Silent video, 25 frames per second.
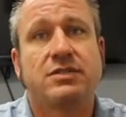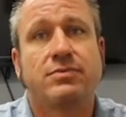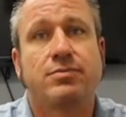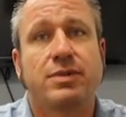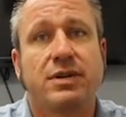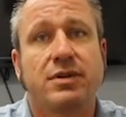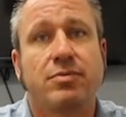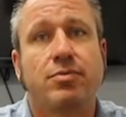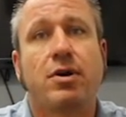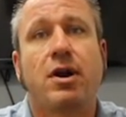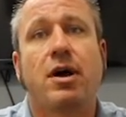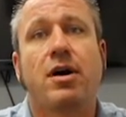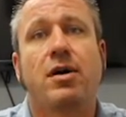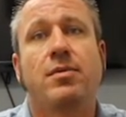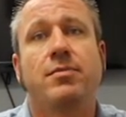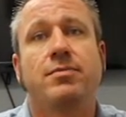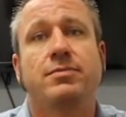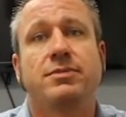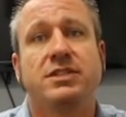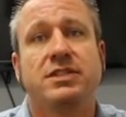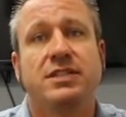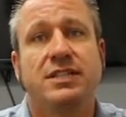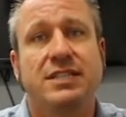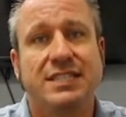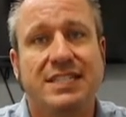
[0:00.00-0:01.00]
a big problem
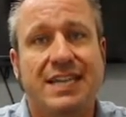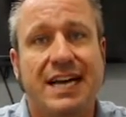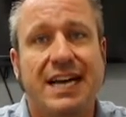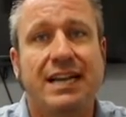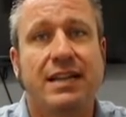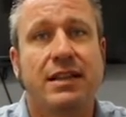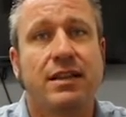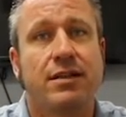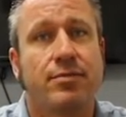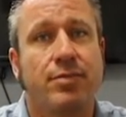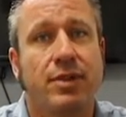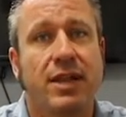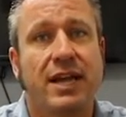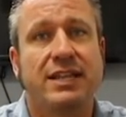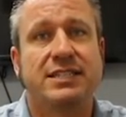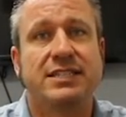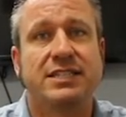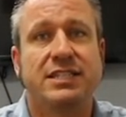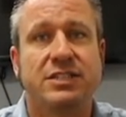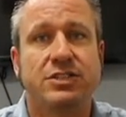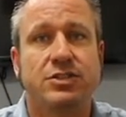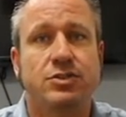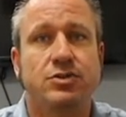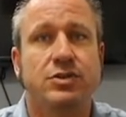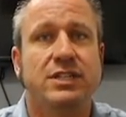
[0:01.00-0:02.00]
to design in the plans
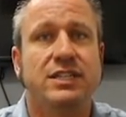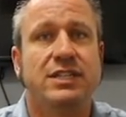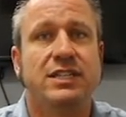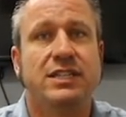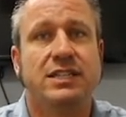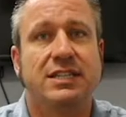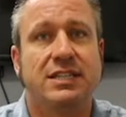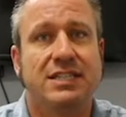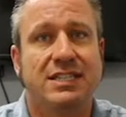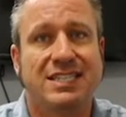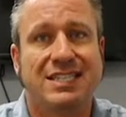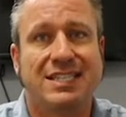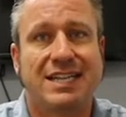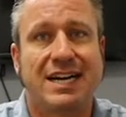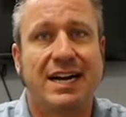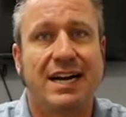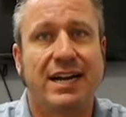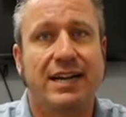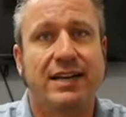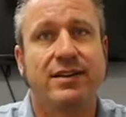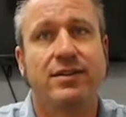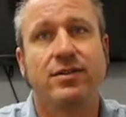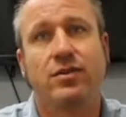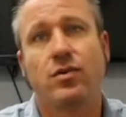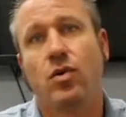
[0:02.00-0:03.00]
that you need to
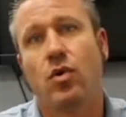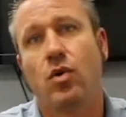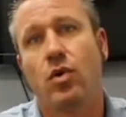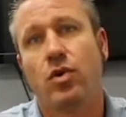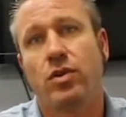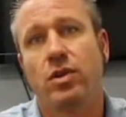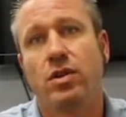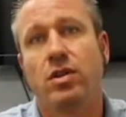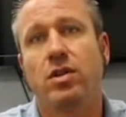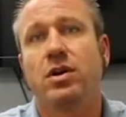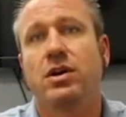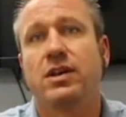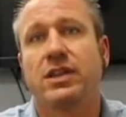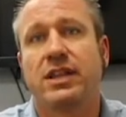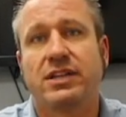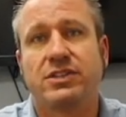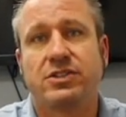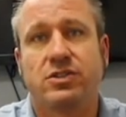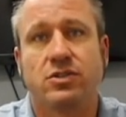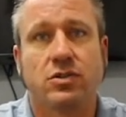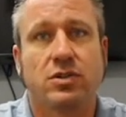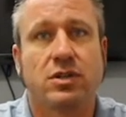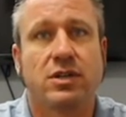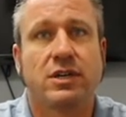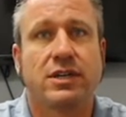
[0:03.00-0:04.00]
design or the look that
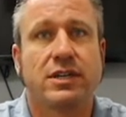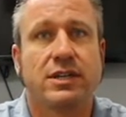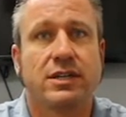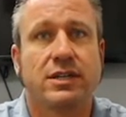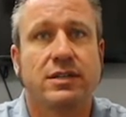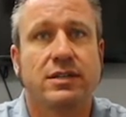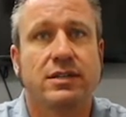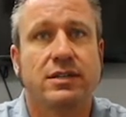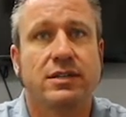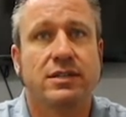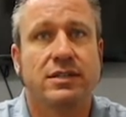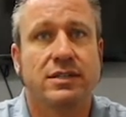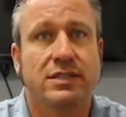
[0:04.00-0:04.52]
you're looking